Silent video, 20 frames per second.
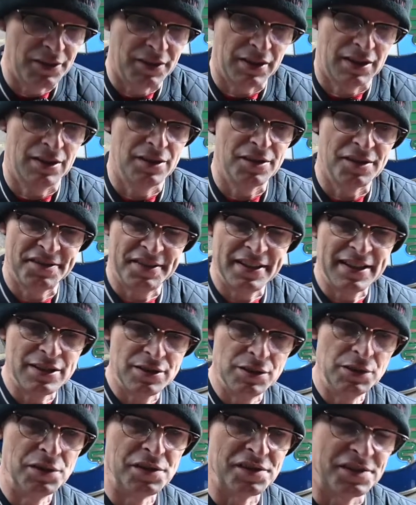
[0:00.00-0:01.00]
the cars stay
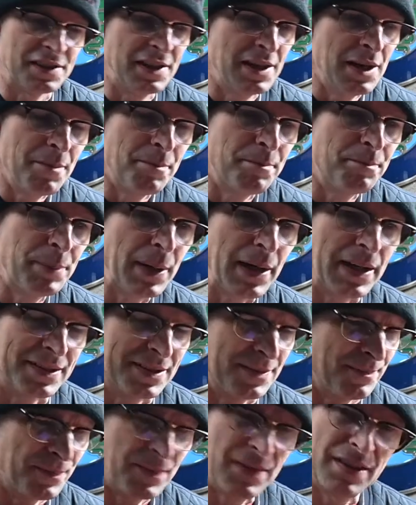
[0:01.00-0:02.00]
indoors. But